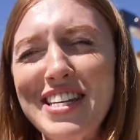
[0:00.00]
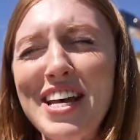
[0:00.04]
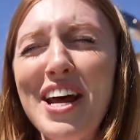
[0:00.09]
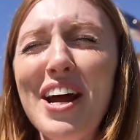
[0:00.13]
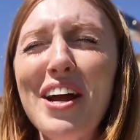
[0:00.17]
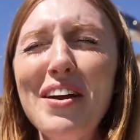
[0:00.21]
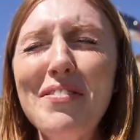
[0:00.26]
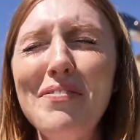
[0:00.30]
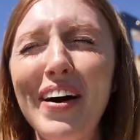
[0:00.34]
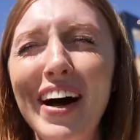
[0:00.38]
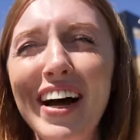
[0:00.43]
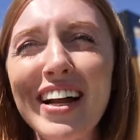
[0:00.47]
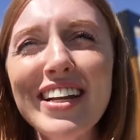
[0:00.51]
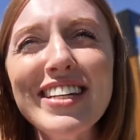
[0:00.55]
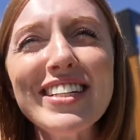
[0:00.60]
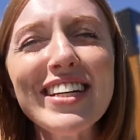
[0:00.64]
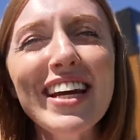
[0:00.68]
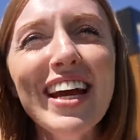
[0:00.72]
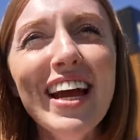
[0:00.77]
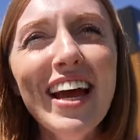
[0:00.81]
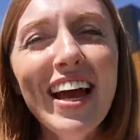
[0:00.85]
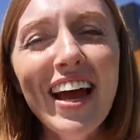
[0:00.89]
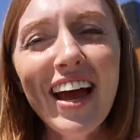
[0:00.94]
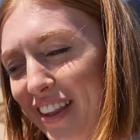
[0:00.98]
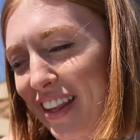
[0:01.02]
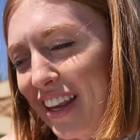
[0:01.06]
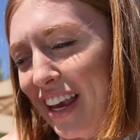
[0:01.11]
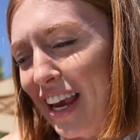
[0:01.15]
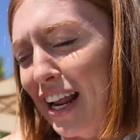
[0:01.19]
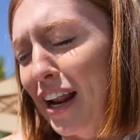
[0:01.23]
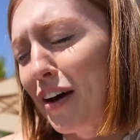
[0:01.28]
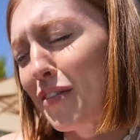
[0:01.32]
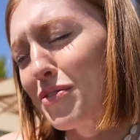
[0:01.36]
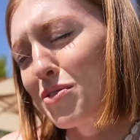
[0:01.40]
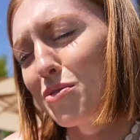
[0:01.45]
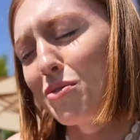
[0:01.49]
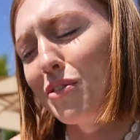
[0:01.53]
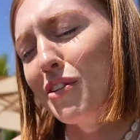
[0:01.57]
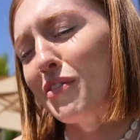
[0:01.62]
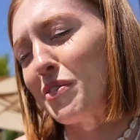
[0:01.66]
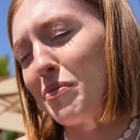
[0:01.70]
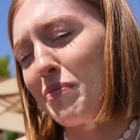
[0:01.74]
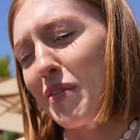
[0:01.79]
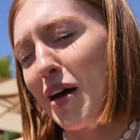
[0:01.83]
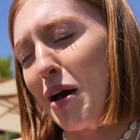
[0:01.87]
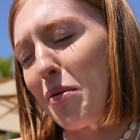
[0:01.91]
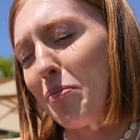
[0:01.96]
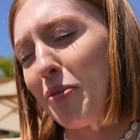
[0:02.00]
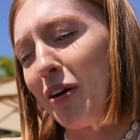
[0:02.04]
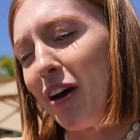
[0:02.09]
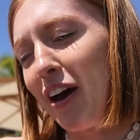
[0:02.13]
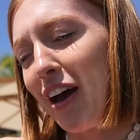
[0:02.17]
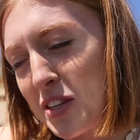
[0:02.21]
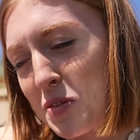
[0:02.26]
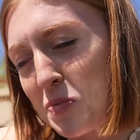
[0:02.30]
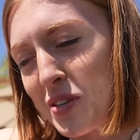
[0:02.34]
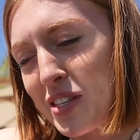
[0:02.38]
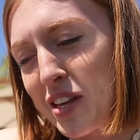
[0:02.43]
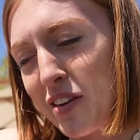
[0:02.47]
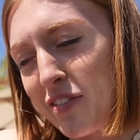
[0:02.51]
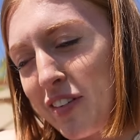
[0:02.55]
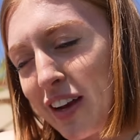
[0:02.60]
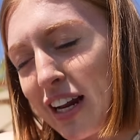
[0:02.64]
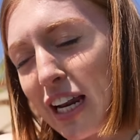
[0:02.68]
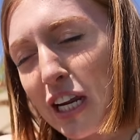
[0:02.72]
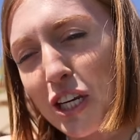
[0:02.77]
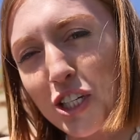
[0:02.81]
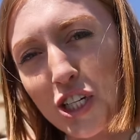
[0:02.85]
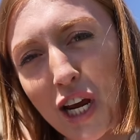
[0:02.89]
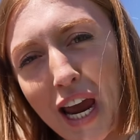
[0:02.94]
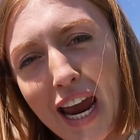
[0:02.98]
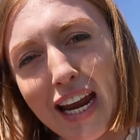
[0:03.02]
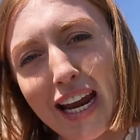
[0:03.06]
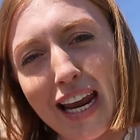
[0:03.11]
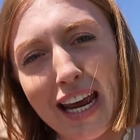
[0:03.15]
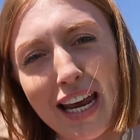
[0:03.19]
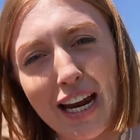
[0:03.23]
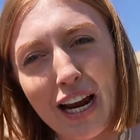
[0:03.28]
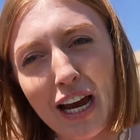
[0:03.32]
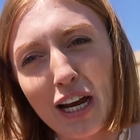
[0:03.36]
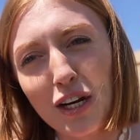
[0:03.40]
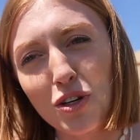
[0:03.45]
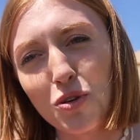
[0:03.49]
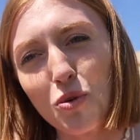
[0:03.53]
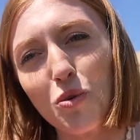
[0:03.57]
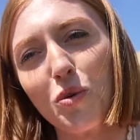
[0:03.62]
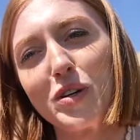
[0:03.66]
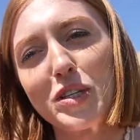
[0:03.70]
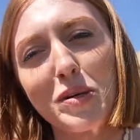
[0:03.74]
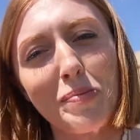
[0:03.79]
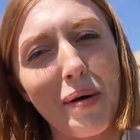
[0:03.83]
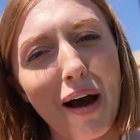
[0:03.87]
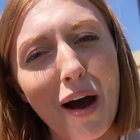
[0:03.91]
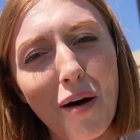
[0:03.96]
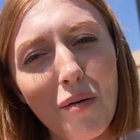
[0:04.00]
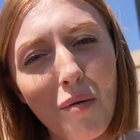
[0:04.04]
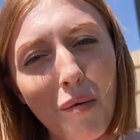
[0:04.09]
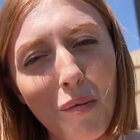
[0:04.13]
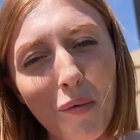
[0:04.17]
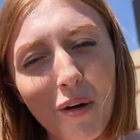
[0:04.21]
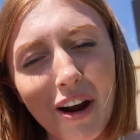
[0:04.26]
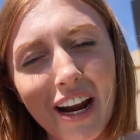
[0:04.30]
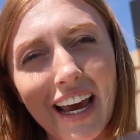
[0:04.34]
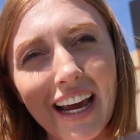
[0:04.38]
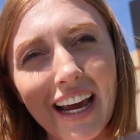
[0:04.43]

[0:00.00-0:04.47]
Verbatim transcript: so much. He loves all of them there, but specifically Shane, he like talks about when we're in